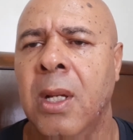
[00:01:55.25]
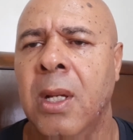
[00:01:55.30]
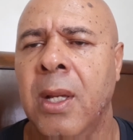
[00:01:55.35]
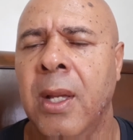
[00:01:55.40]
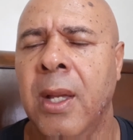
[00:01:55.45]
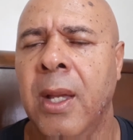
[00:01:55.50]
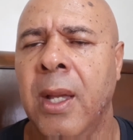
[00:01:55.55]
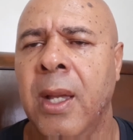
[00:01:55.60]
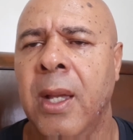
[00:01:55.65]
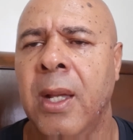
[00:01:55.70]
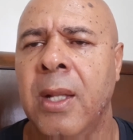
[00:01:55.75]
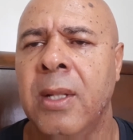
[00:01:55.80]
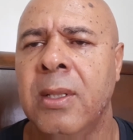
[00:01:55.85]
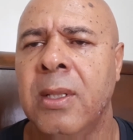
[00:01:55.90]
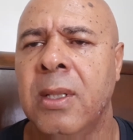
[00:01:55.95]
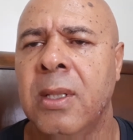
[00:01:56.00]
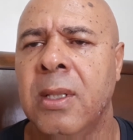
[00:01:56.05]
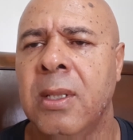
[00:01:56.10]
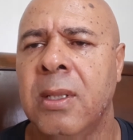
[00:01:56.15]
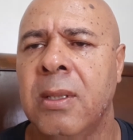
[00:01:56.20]
and
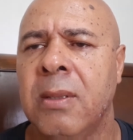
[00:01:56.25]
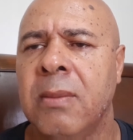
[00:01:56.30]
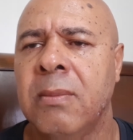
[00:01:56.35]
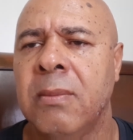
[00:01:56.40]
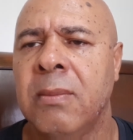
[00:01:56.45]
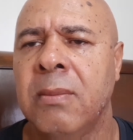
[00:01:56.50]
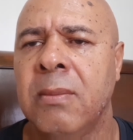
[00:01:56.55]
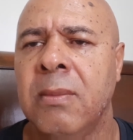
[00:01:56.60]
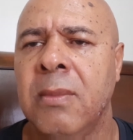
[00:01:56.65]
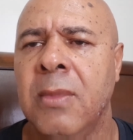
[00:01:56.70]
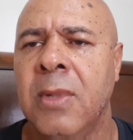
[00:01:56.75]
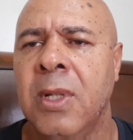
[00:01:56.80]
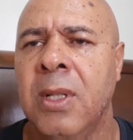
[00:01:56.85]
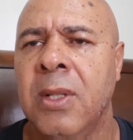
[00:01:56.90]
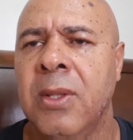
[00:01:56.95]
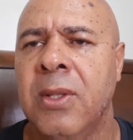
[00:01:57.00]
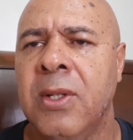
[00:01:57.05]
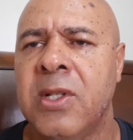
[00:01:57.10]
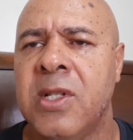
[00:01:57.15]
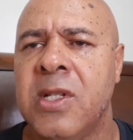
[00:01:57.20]

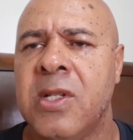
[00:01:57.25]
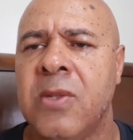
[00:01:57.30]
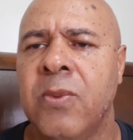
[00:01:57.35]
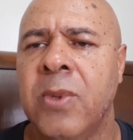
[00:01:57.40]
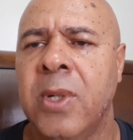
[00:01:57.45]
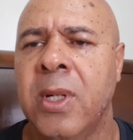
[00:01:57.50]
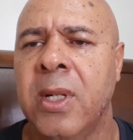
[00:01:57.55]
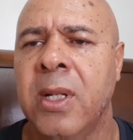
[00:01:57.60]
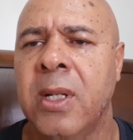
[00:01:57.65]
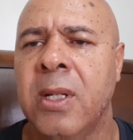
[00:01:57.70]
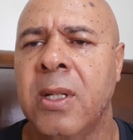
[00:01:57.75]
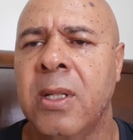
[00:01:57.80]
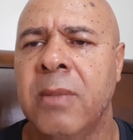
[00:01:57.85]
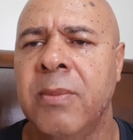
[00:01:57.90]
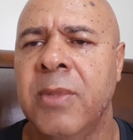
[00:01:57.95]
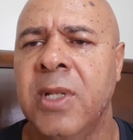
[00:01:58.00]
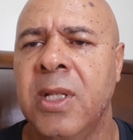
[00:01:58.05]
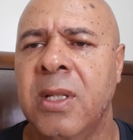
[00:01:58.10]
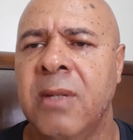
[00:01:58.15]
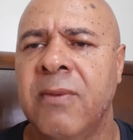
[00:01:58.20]
this is where they're going to
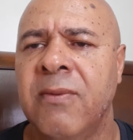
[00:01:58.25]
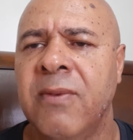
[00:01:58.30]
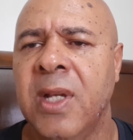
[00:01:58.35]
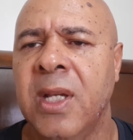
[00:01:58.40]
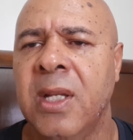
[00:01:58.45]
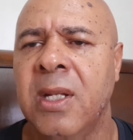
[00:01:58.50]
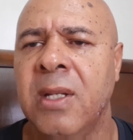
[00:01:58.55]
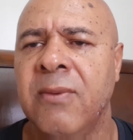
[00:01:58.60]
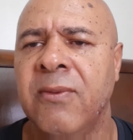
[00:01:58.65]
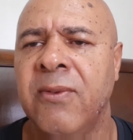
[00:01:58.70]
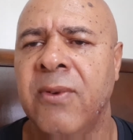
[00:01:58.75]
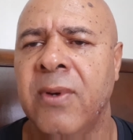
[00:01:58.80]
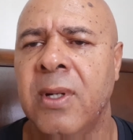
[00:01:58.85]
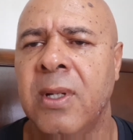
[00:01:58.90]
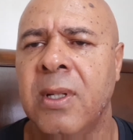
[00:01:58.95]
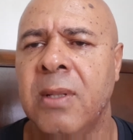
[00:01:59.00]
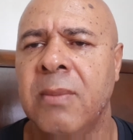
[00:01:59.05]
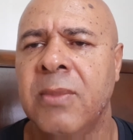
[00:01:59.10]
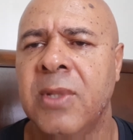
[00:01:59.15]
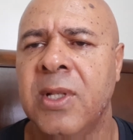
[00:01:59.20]
be invading
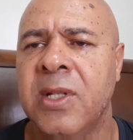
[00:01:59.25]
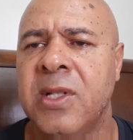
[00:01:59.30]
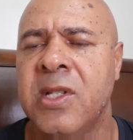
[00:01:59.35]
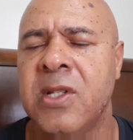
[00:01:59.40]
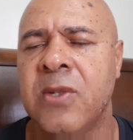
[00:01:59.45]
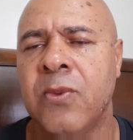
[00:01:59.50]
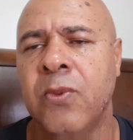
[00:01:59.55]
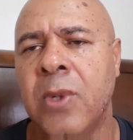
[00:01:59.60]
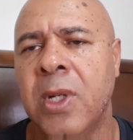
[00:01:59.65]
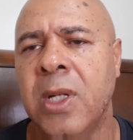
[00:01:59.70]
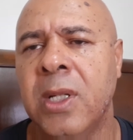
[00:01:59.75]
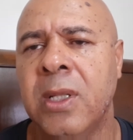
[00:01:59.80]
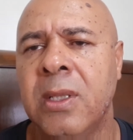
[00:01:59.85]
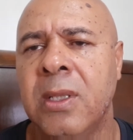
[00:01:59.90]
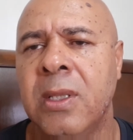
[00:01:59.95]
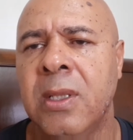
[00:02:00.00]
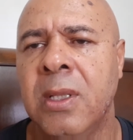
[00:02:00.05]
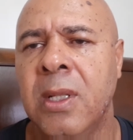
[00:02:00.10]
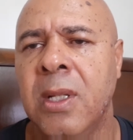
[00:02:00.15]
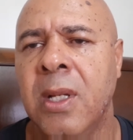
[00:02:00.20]
from. This is one
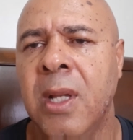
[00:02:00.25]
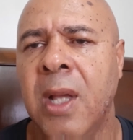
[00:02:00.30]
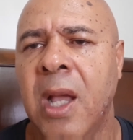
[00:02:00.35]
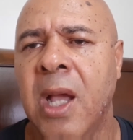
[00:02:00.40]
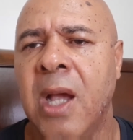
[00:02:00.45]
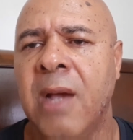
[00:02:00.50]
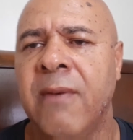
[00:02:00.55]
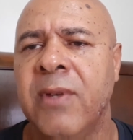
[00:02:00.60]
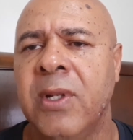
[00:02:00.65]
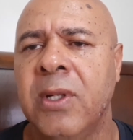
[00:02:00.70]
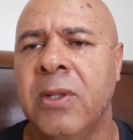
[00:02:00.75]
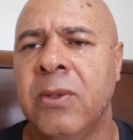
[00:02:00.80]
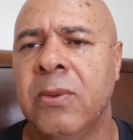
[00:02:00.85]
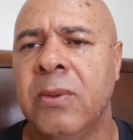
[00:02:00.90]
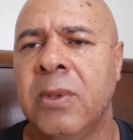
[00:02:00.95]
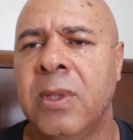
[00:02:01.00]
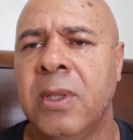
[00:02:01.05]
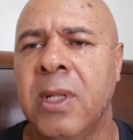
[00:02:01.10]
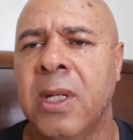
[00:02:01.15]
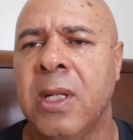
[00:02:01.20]
avenue
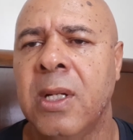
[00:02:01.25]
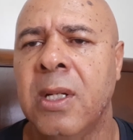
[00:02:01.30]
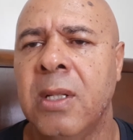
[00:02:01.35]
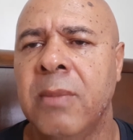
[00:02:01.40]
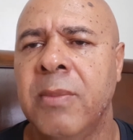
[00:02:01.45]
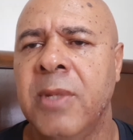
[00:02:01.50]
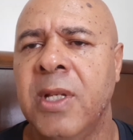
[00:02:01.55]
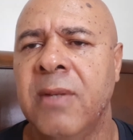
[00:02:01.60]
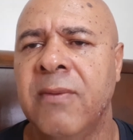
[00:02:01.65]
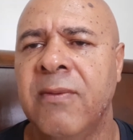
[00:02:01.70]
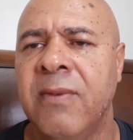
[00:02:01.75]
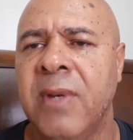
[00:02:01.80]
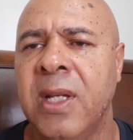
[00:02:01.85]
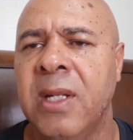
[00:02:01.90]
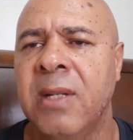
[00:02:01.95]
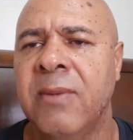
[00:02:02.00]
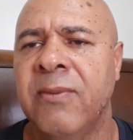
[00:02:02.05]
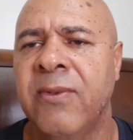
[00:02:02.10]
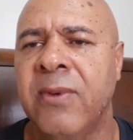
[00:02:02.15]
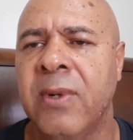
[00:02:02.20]
that they're going to be invaded
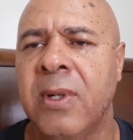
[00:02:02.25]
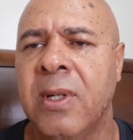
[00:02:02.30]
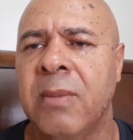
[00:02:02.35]
from,